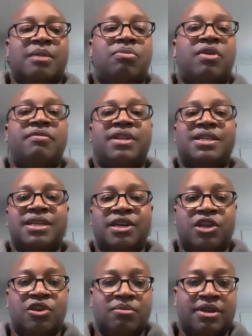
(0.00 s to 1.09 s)
prevalent in
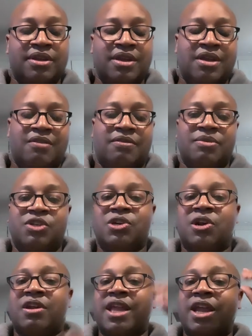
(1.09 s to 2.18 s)
Cuba from the
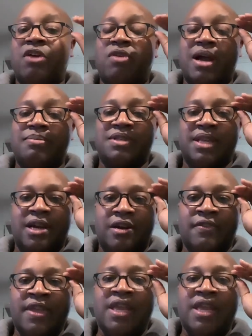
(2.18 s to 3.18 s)
sugarcane crops there.